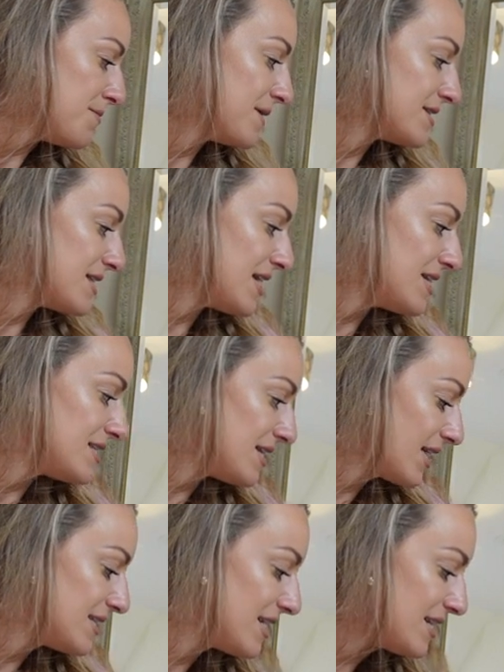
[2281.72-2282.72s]
it because it is,
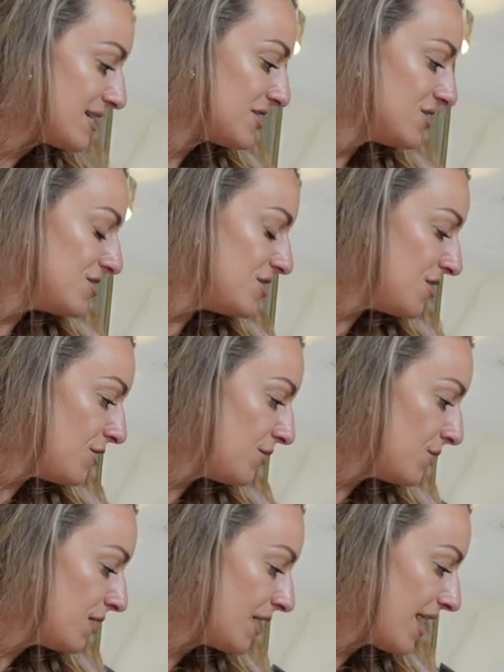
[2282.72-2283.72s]
like I said, it's
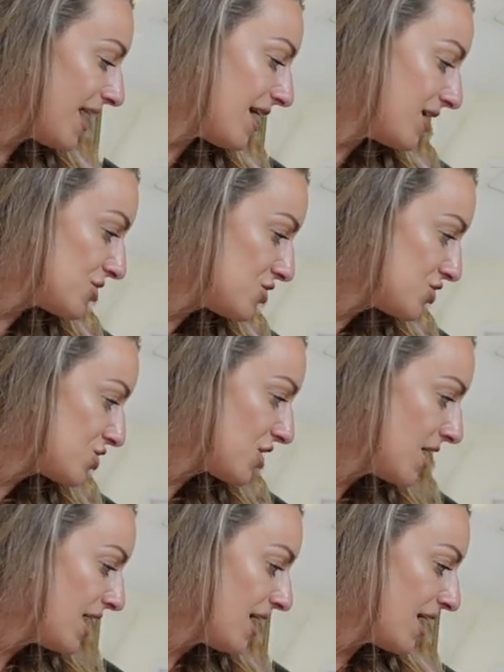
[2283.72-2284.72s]
new-ish.
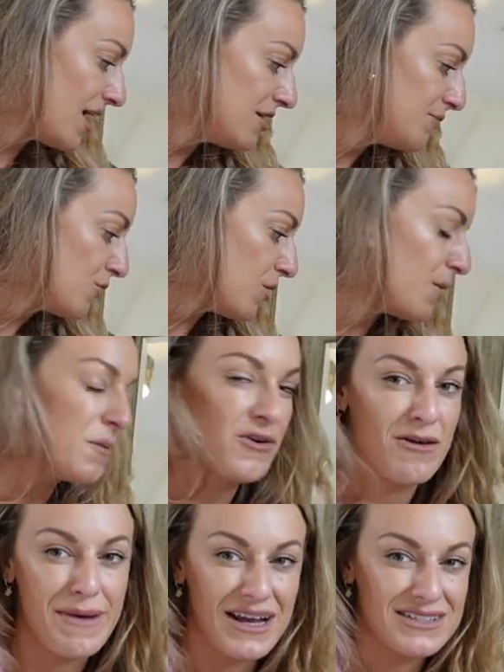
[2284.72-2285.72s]
I only bought it when we were
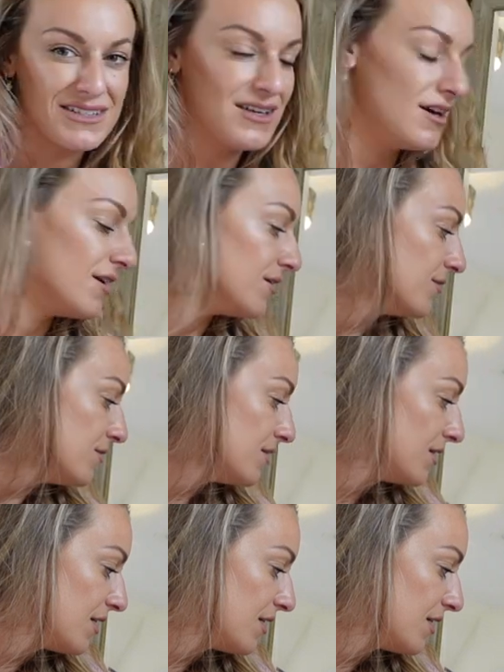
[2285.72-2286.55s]
in Mexico.